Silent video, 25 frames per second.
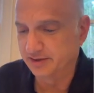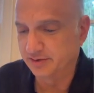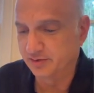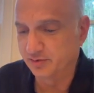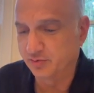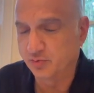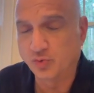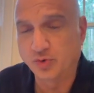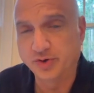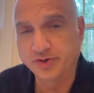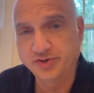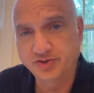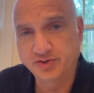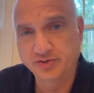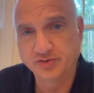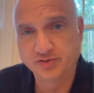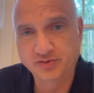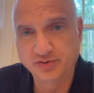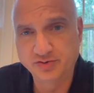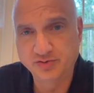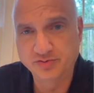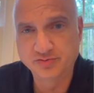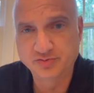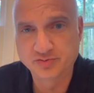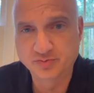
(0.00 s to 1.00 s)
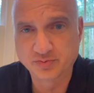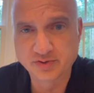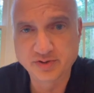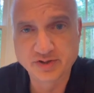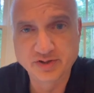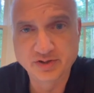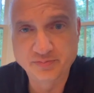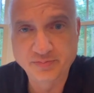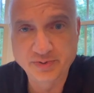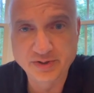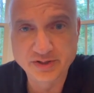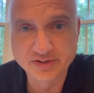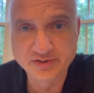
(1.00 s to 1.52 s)
What you use really
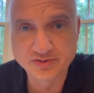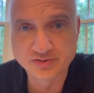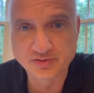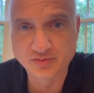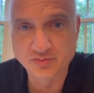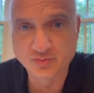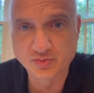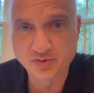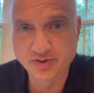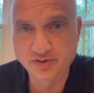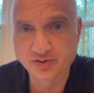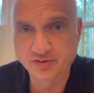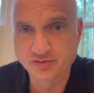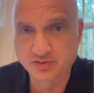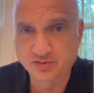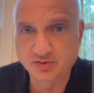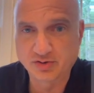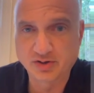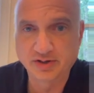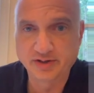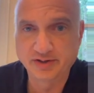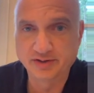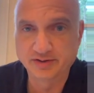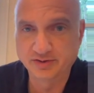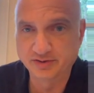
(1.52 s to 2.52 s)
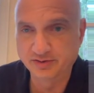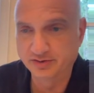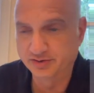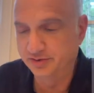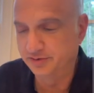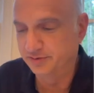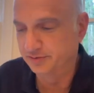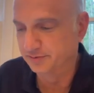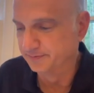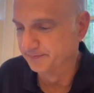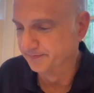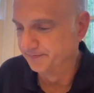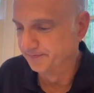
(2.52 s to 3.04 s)
depends on what you're trying to
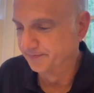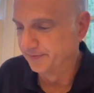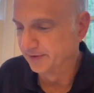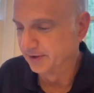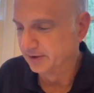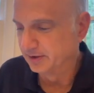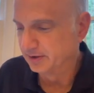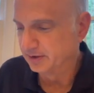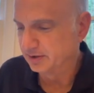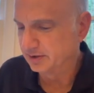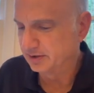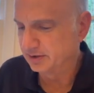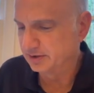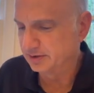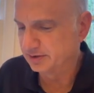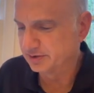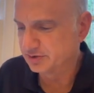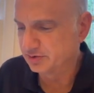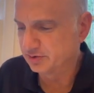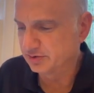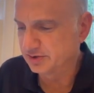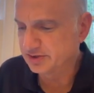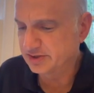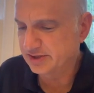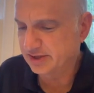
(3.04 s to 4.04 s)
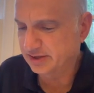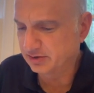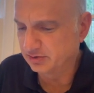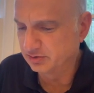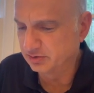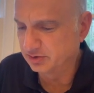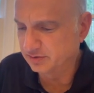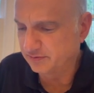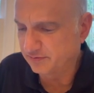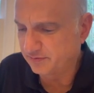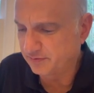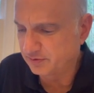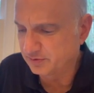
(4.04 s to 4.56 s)
do. So let's take a
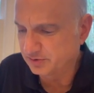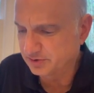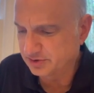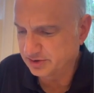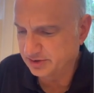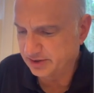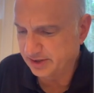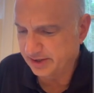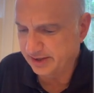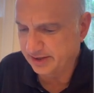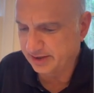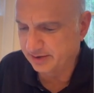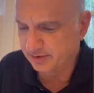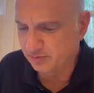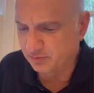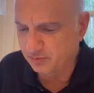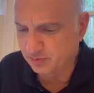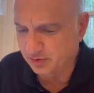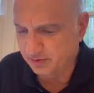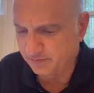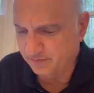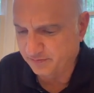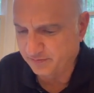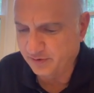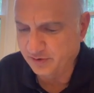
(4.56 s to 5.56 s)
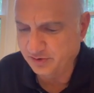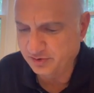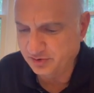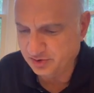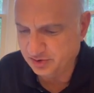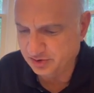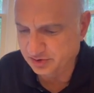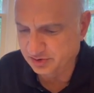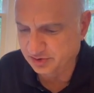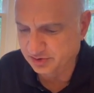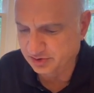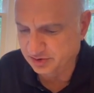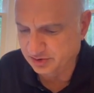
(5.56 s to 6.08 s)
look first at what
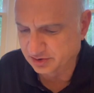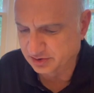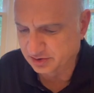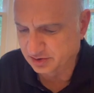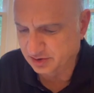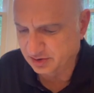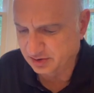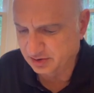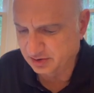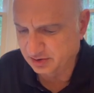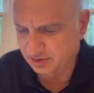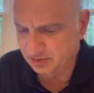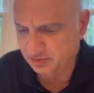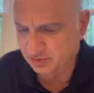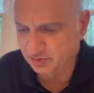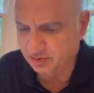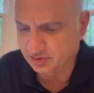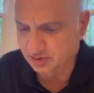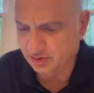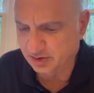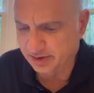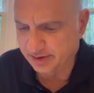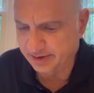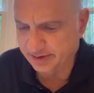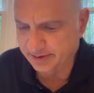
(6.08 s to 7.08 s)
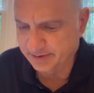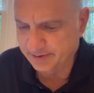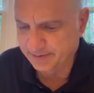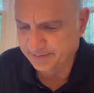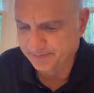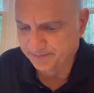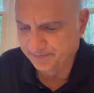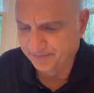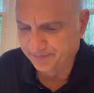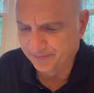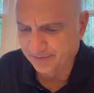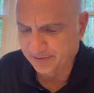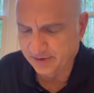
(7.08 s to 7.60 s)
functions look like.
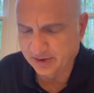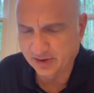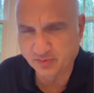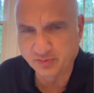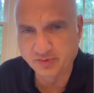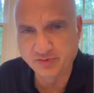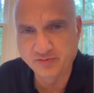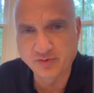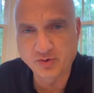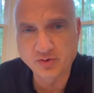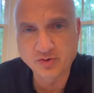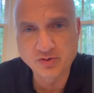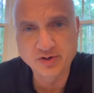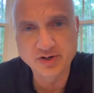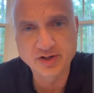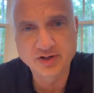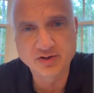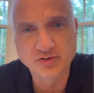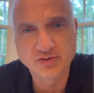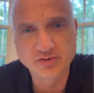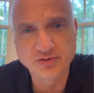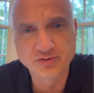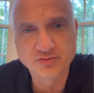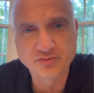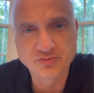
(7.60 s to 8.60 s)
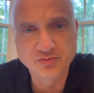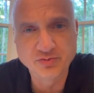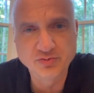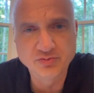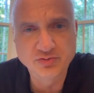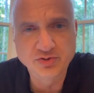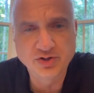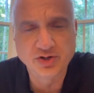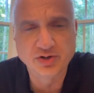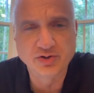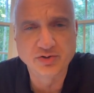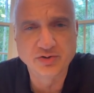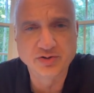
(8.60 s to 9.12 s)
Now we've already gone through
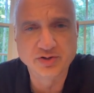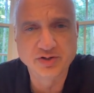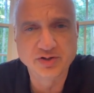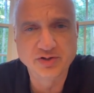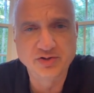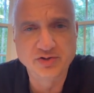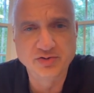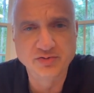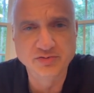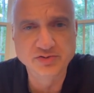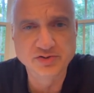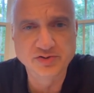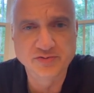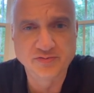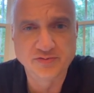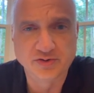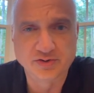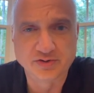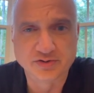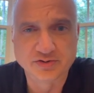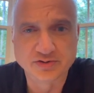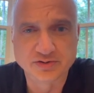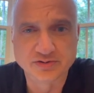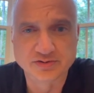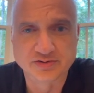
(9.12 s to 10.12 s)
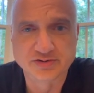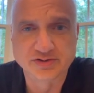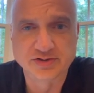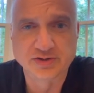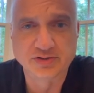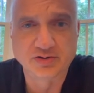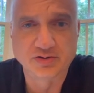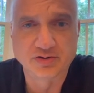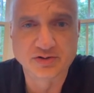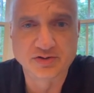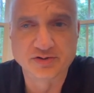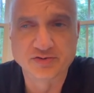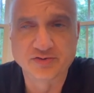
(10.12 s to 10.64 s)
code and used functions in
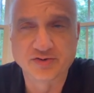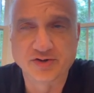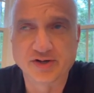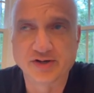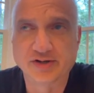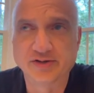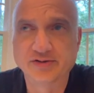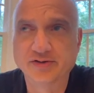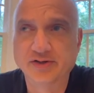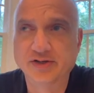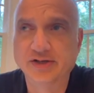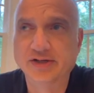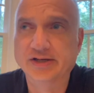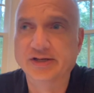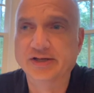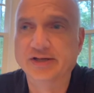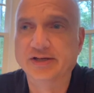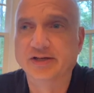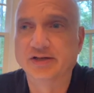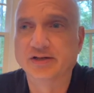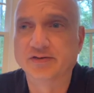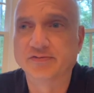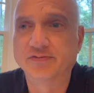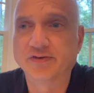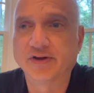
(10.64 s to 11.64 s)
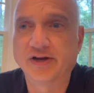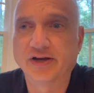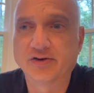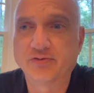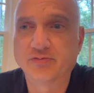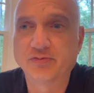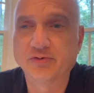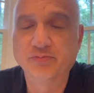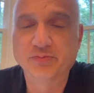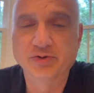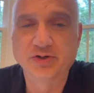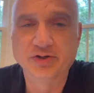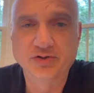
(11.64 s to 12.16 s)
our design. In fact,
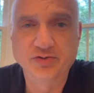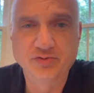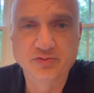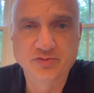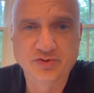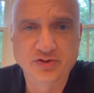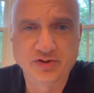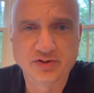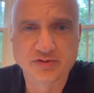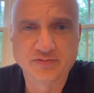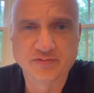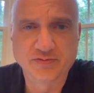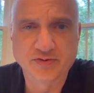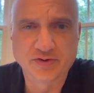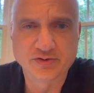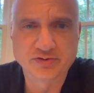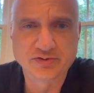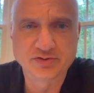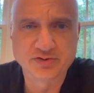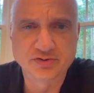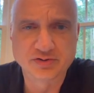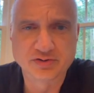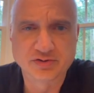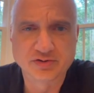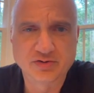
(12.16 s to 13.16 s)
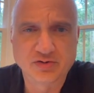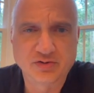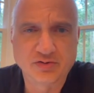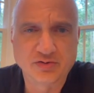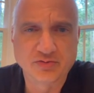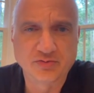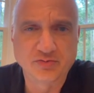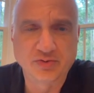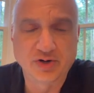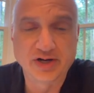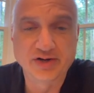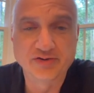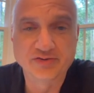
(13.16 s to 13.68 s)
we've been using a function
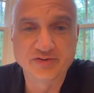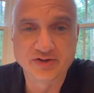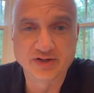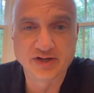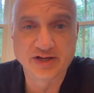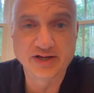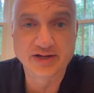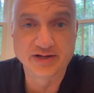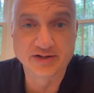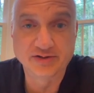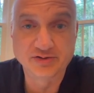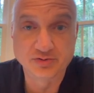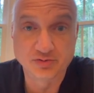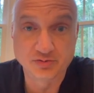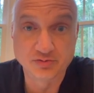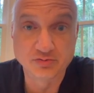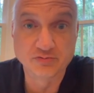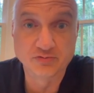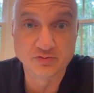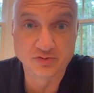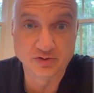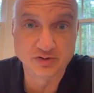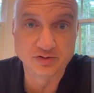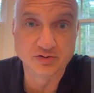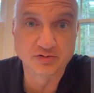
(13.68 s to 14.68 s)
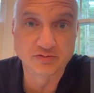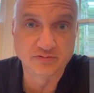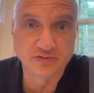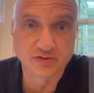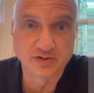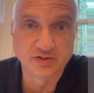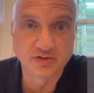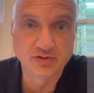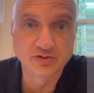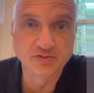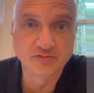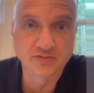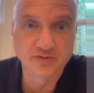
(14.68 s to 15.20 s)
called rising edge over and over
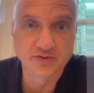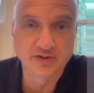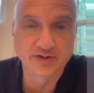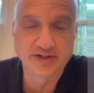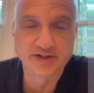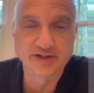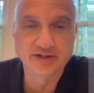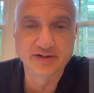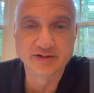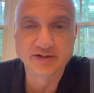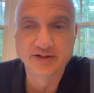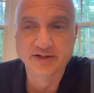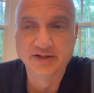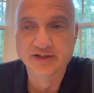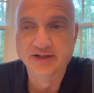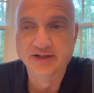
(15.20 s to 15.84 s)
and over again